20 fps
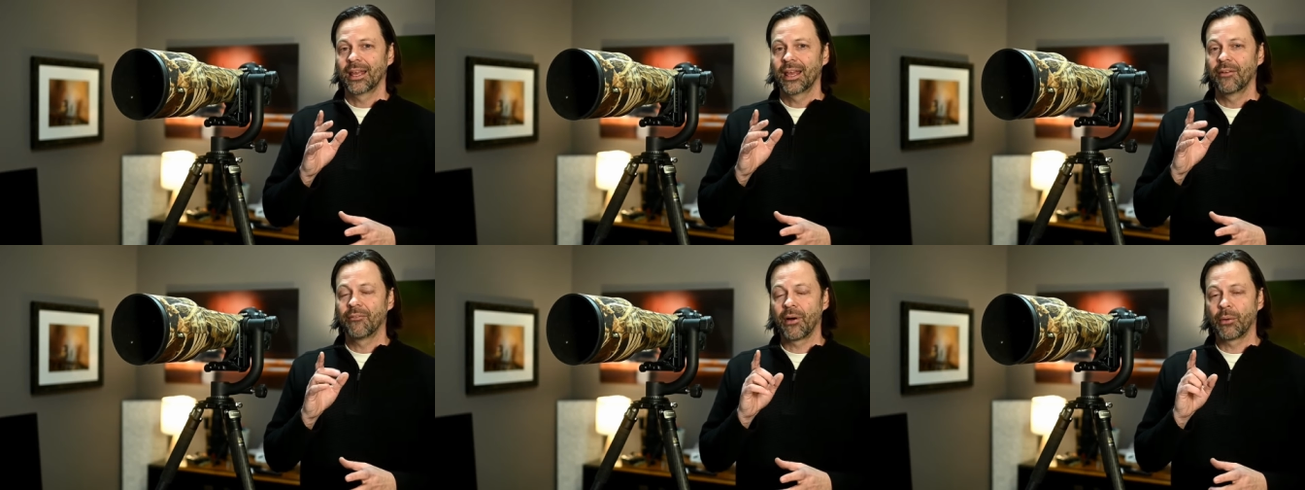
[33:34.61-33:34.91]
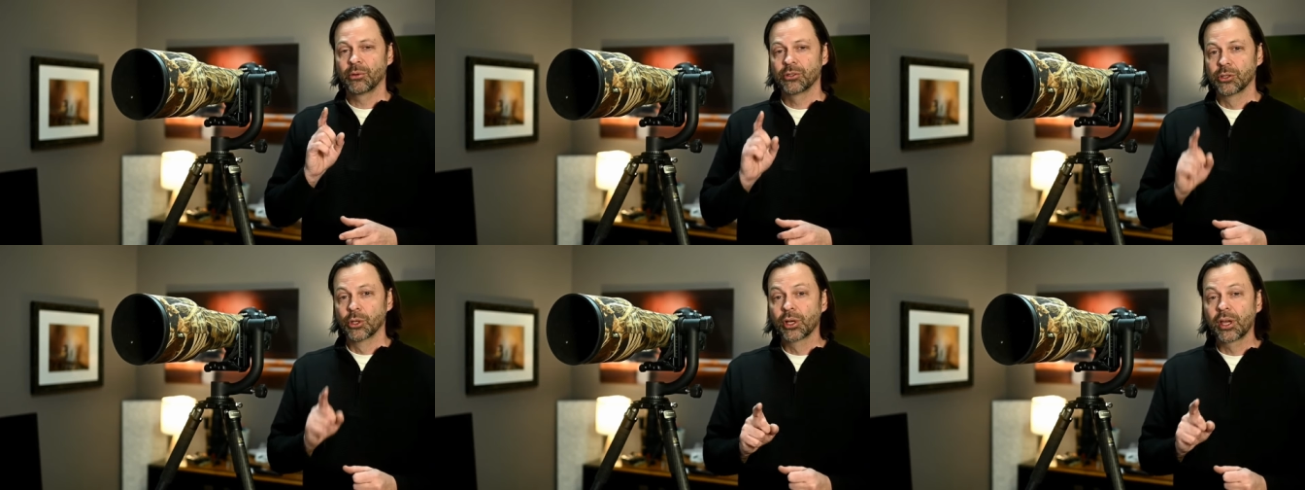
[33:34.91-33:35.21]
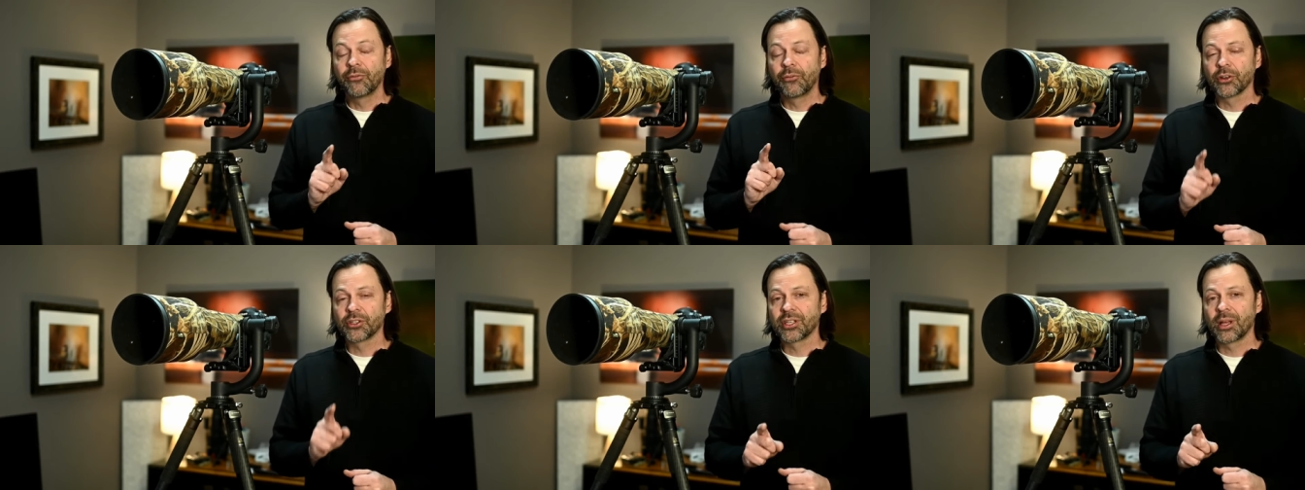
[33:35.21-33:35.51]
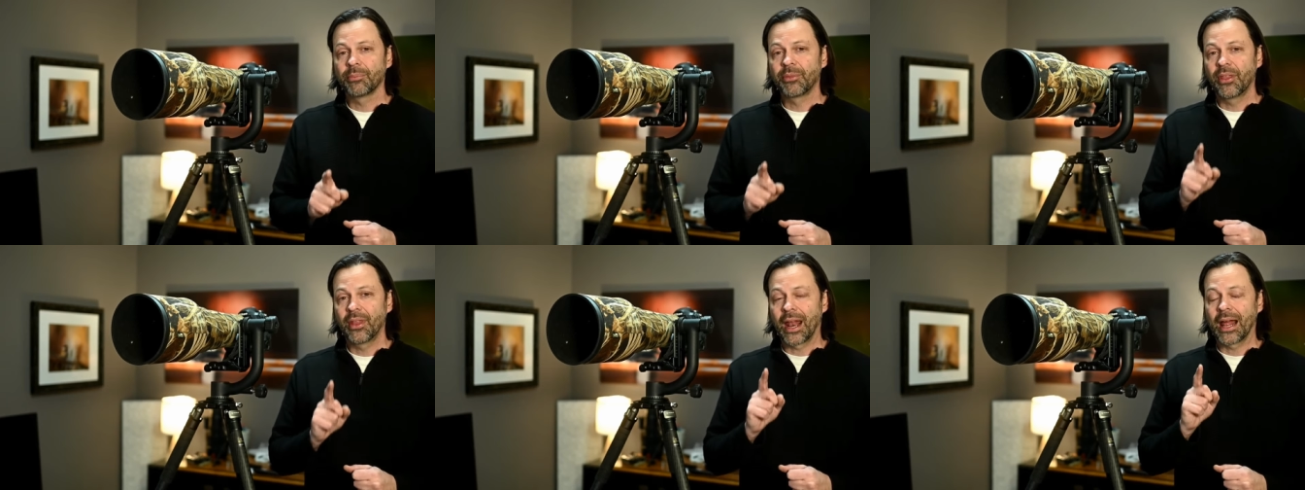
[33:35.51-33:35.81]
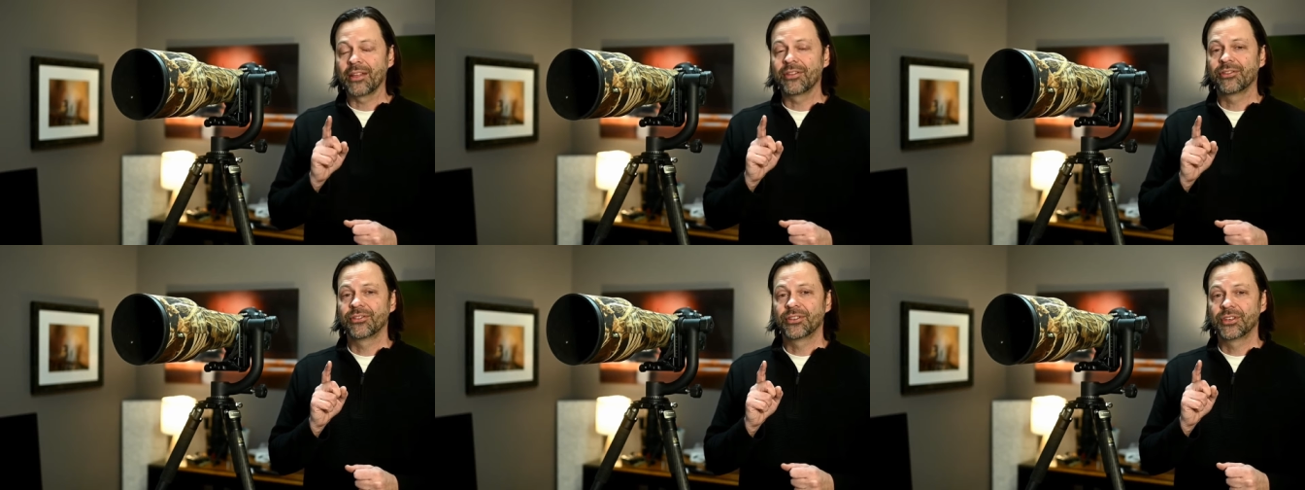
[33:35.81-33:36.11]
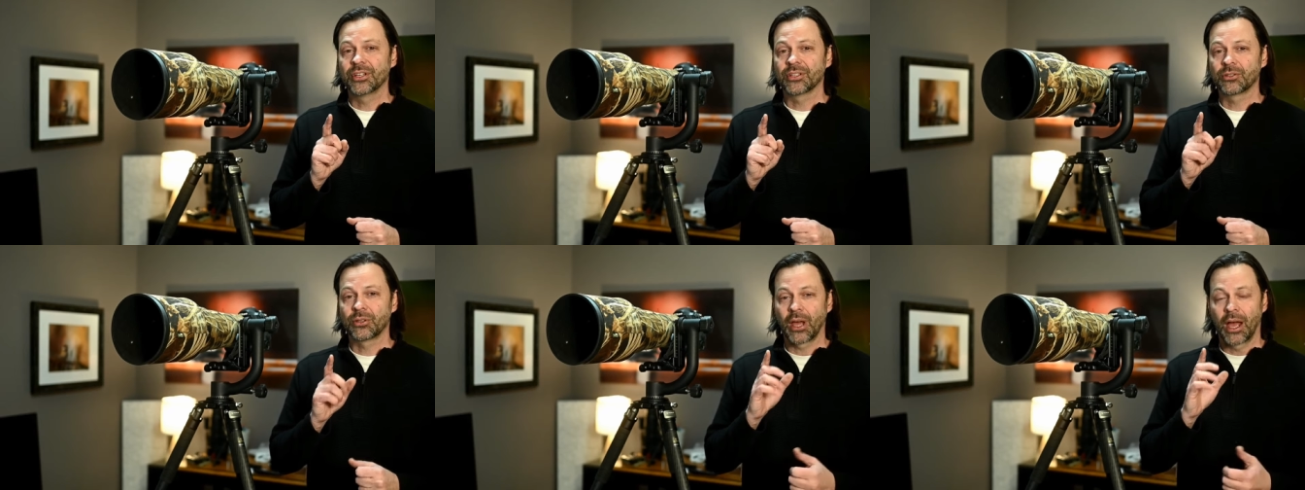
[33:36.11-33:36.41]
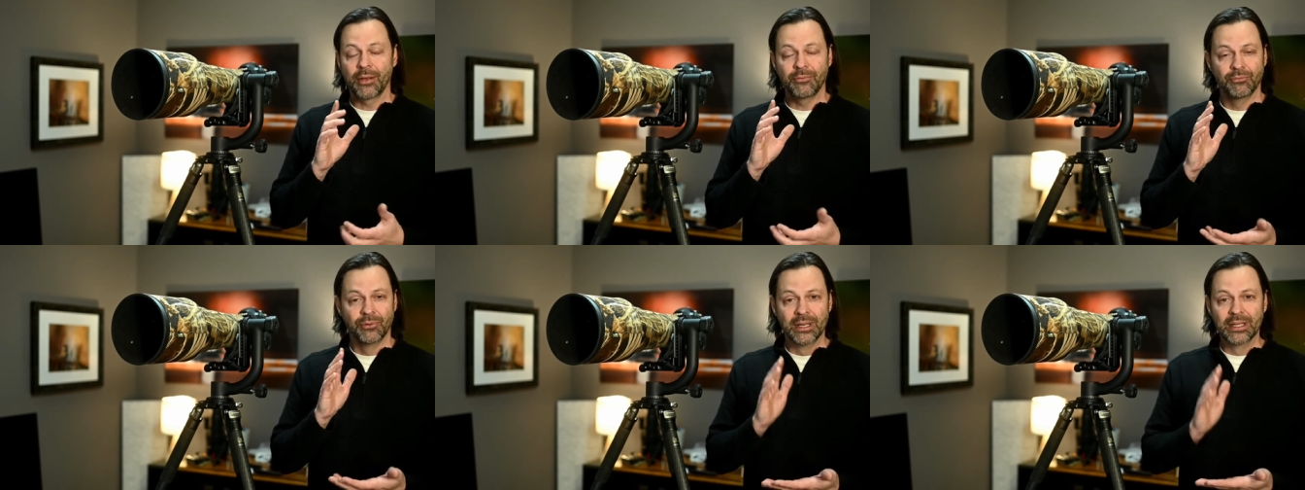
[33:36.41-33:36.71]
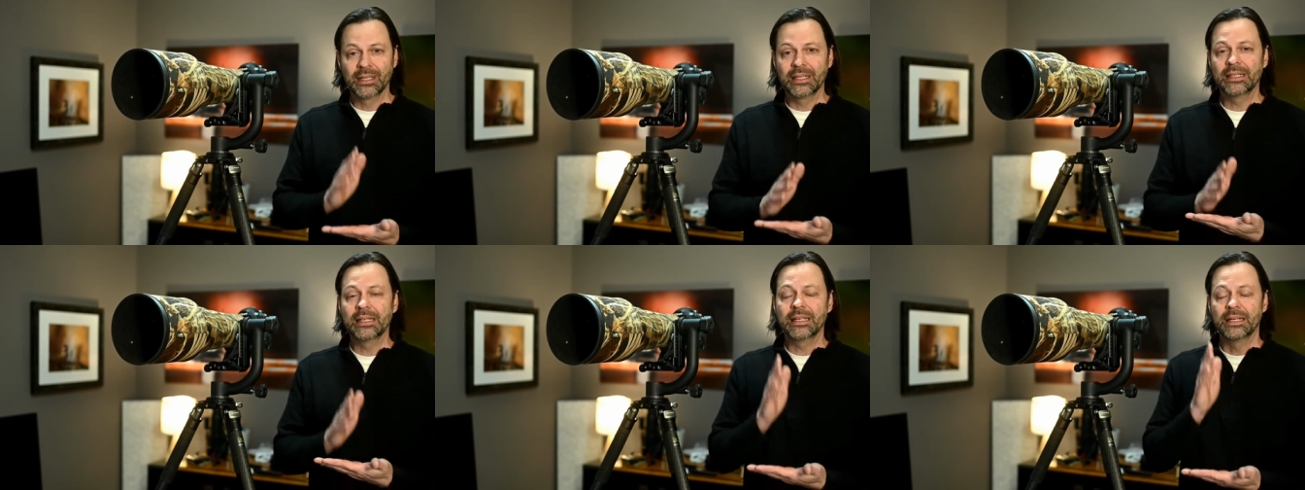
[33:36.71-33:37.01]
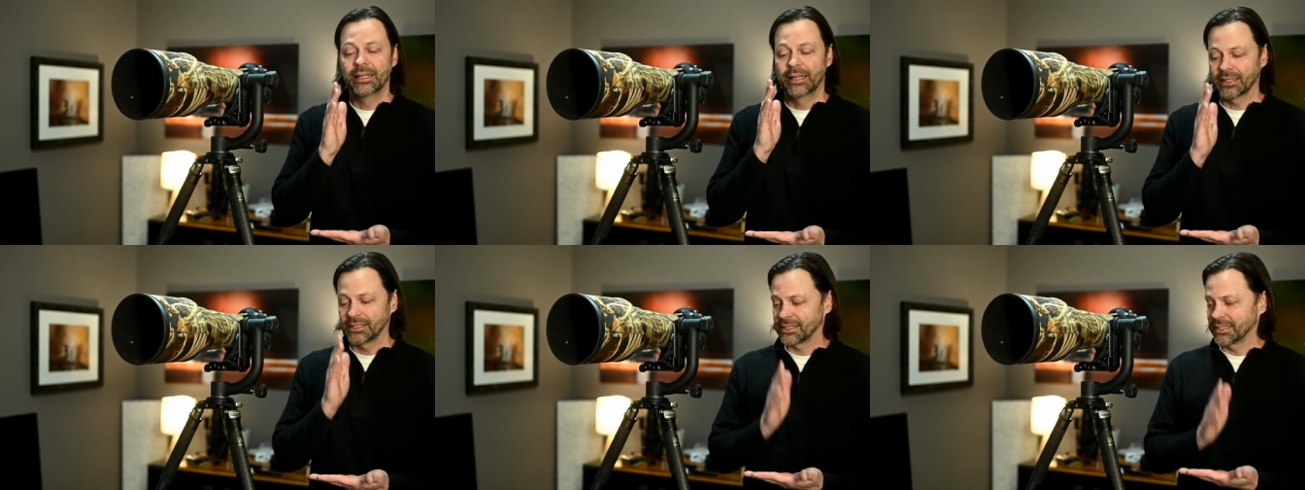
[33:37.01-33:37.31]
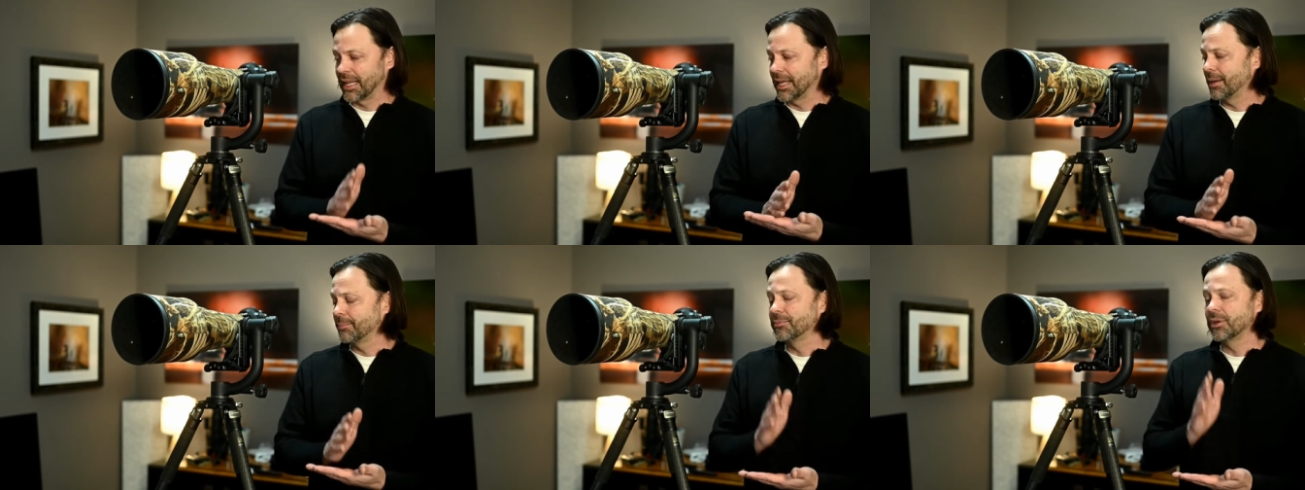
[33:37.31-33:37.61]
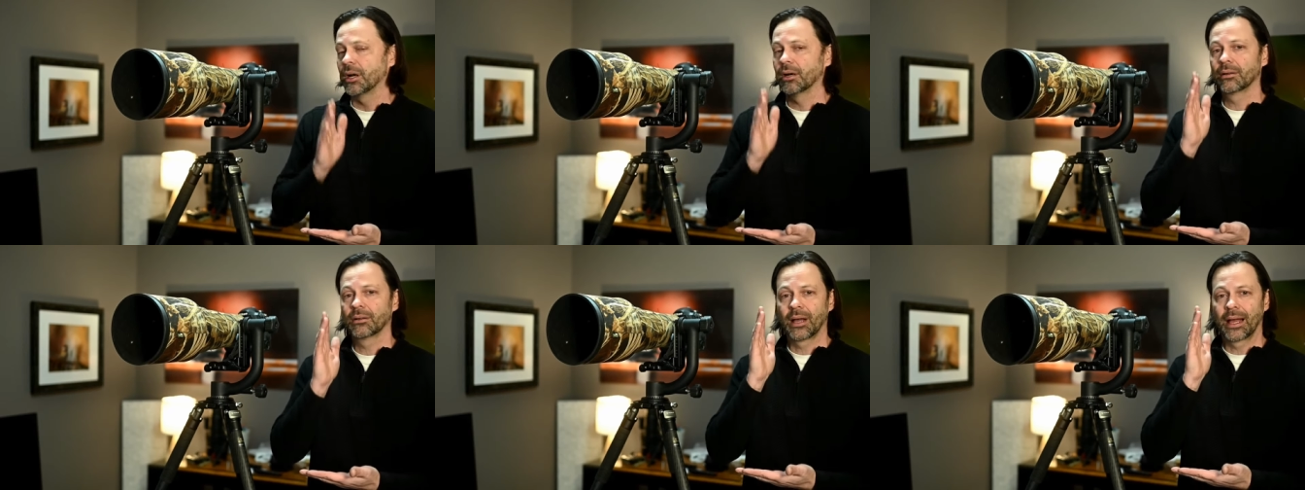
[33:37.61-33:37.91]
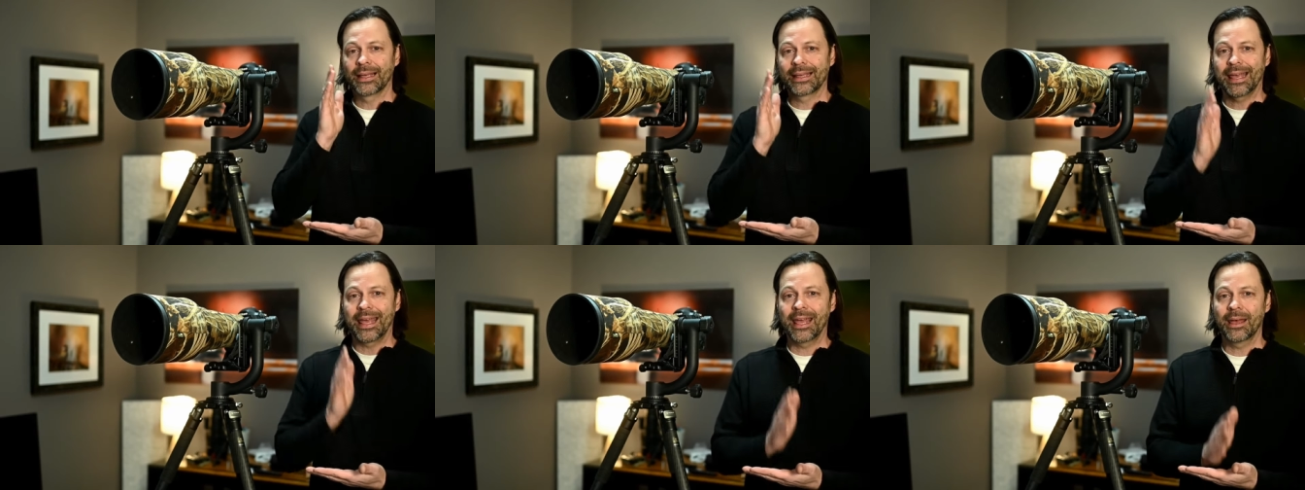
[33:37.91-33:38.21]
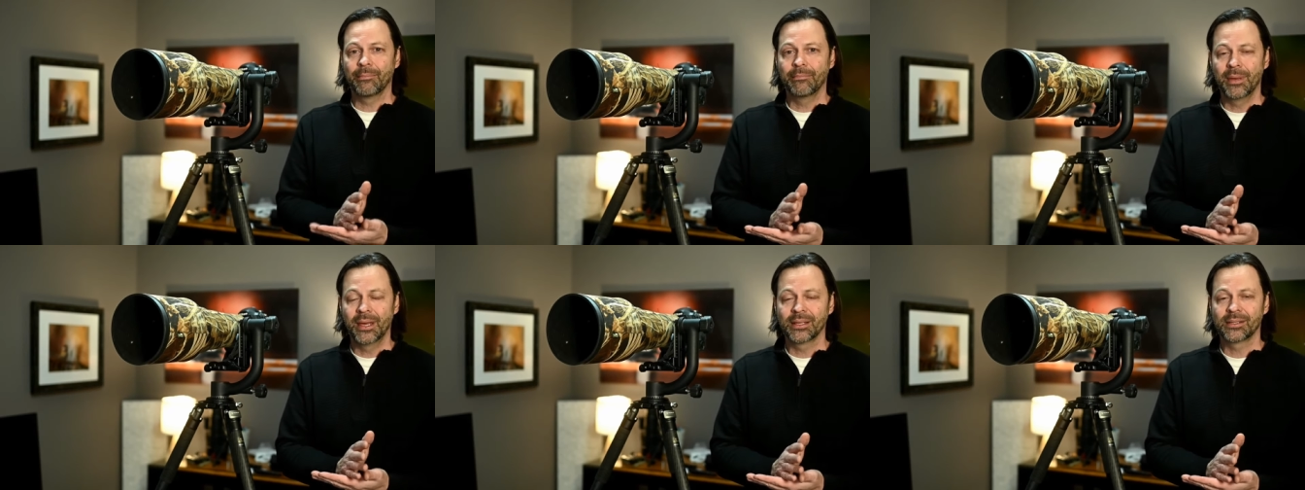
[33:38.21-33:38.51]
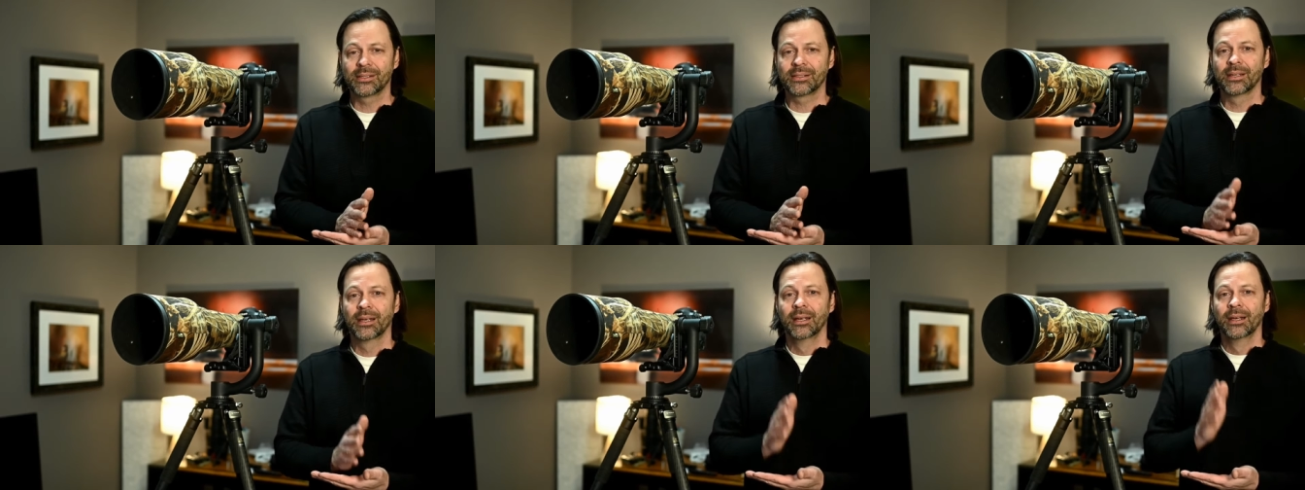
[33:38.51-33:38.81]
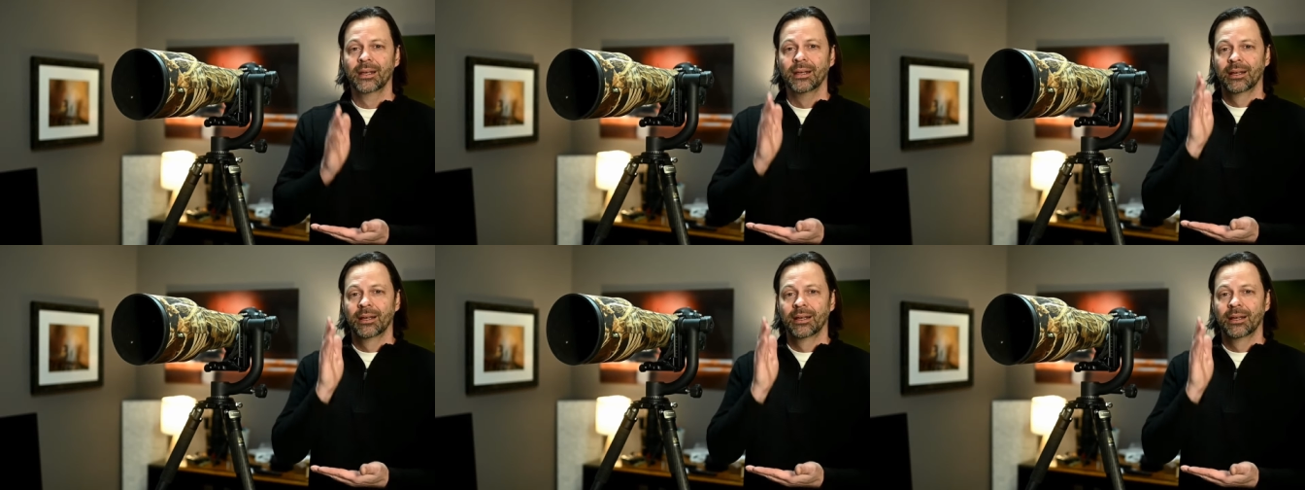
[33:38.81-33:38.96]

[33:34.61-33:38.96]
if I was looking for something, I just I really needed a slam dunk. I can't miss.